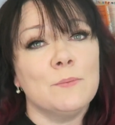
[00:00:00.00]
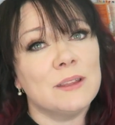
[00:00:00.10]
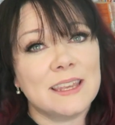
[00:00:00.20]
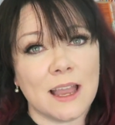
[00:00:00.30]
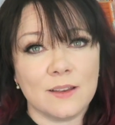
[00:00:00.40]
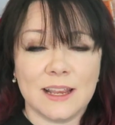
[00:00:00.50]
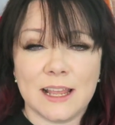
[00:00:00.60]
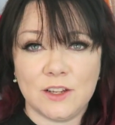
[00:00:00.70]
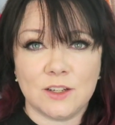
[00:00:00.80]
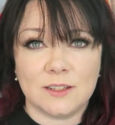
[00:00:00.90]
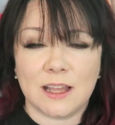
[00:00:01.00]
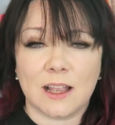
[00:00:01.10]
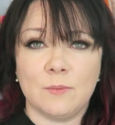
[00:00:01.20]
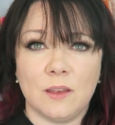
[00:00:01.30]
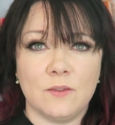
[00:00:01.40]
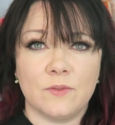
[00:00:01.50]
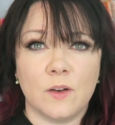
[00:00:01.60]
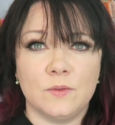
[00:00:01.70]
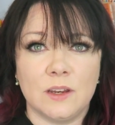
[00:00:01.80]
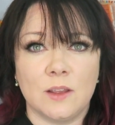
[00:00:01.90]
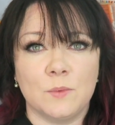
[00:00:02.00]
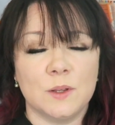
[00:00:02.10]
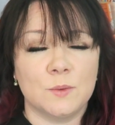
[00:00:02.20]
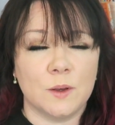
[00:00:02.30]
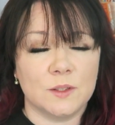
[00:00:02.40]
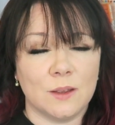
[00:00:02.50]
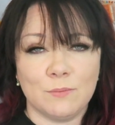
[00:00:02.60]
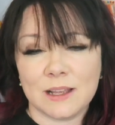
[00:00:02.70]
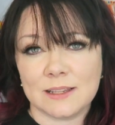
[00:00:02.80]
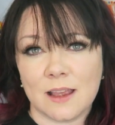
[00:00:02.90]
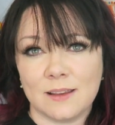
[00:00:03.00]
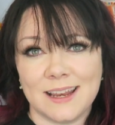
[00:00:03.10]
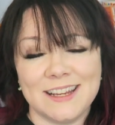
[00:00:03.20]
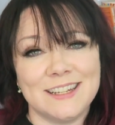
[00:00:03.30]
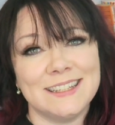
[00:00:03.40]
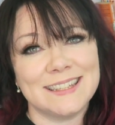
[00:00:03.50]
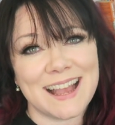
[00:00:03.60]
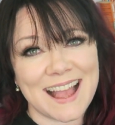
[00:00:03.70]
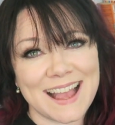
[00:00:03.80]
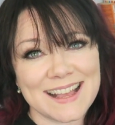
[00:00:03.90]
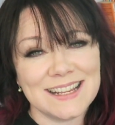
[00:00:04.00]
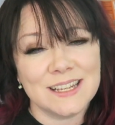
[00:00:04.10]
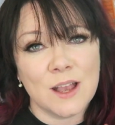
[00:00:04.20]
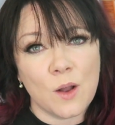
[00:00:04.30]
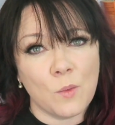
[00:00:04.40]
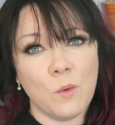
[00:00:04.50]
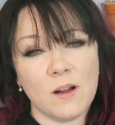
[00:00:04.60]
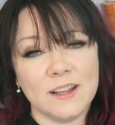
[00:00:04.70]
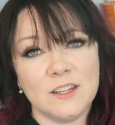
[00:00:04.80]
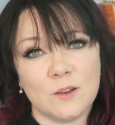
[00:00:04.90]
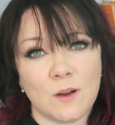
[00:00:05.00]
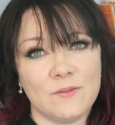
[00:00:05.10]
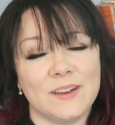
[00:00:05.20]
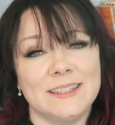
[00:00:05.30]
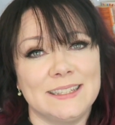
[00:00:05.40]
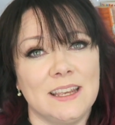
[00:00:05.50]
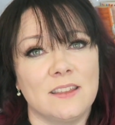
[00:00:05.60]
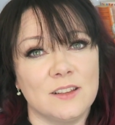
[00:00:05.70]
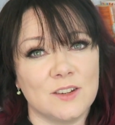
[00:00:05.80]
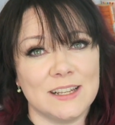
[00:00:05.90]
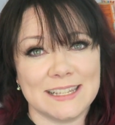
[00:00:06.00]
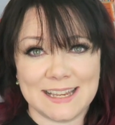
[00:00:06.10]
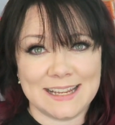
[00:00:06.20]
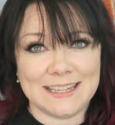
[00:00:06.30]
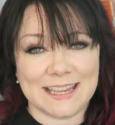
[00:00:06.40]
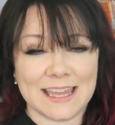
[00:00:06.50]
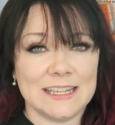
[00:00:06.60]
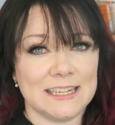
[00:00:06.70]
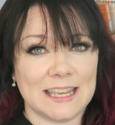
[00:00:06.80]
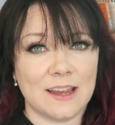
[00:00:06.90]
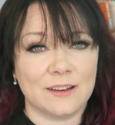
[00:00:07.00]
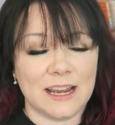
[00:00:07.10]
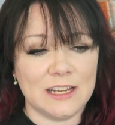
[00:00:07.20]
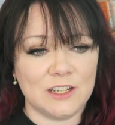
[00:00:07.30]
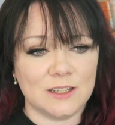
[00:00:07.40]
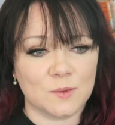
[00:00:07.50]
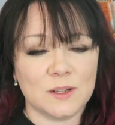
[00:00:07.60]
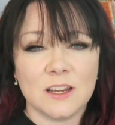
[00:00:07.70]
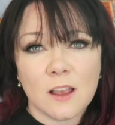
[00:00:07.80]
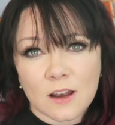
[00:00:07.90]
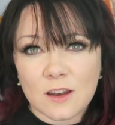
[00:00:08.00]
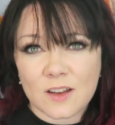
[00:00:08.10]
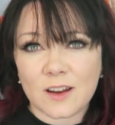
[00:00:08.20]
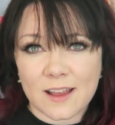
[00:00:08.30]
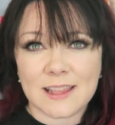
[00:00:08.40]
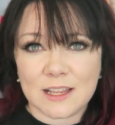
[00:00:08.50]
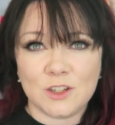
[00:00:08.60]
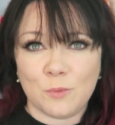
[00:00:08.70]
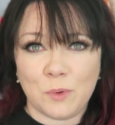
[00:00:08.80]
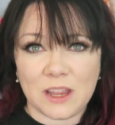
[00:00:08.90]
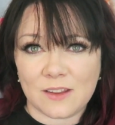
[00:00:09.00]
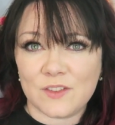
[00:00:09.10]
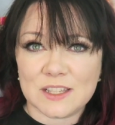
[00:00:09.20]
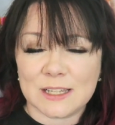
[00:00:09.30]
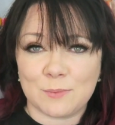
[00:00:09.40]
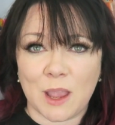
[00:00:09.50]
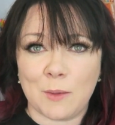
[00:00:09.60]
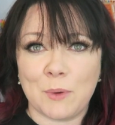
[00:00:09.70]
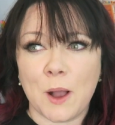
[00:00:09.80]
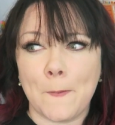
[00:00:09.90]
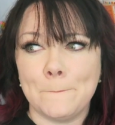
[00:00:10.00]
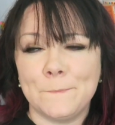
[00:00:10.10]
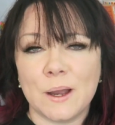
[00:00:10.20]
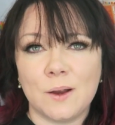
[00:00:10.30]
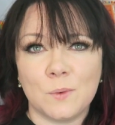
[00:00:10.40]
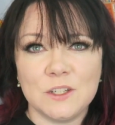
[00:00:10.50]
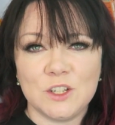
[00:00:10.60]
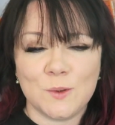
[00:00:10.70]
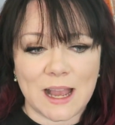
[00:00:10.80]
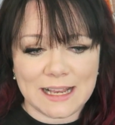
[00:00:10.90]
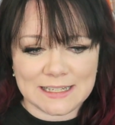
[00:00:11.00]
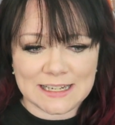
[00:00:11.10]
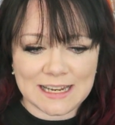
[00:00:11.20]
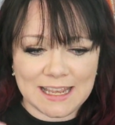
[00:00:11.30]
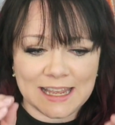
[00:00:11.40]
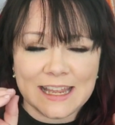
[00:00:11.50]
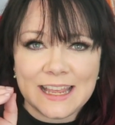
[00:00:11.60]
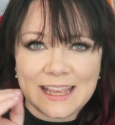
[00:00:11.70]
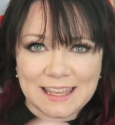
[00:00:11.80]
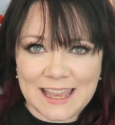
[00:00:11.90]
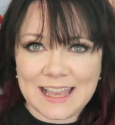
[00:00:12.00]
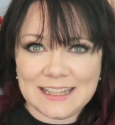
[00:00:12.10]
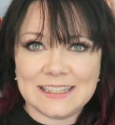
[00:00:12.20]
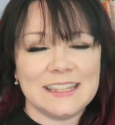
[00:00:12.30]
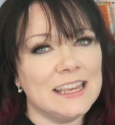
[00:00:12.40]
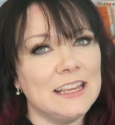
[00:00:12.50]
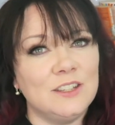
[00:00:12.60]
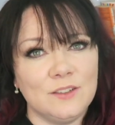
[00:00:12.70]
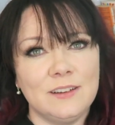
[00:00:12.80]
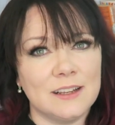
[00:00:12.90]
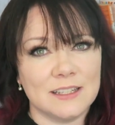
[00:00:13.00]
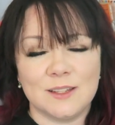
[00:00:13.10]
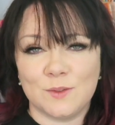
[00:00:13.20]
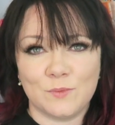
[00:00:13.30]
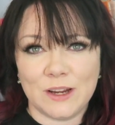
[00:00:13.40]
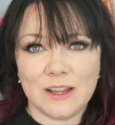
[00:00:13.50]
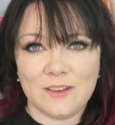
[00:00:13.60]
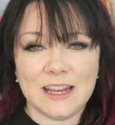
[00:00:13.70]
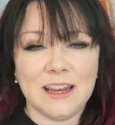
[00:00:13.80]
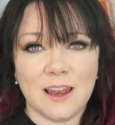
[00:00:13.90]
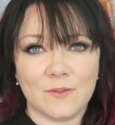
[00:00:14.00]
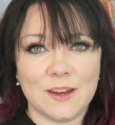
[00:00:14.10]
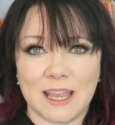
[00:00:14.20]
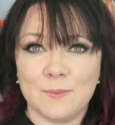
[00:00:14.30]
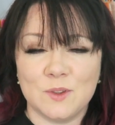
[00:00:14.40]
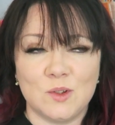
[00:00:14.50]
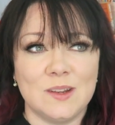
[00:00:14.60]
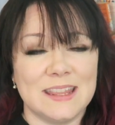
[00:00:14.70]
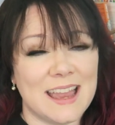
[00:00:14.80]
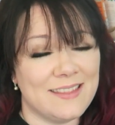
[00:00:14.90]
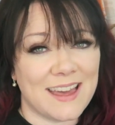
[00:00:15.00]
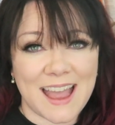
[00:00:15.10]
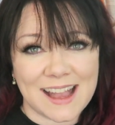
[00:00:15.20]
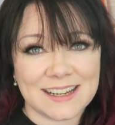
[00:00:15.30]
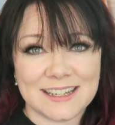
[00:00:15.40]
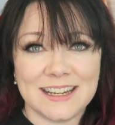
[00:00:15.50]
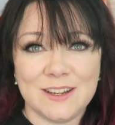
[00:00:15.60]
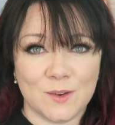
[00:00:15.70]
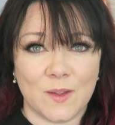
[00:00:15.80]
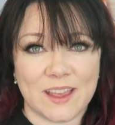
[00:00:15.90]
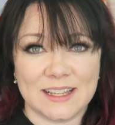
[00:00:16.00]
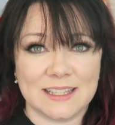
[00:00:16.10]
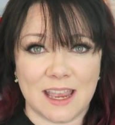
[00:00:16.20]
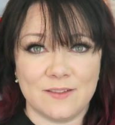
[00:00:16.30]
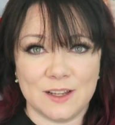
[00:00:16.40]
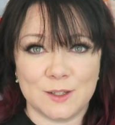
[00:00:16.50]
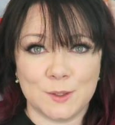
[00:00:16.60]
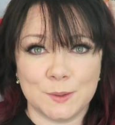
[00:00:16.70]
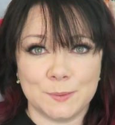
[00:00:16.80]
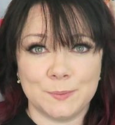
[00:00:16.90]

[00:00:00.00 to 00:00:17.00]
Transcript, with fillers: but the calculations that can be involved in it as well. So mass calculations and what I do quite fancy are those nice kinetic energy calculations, which look like they should be in a physics paper, but once you actually get into this, you realise there's some really, really lovely chemistry in there and they're actually not that scary at all.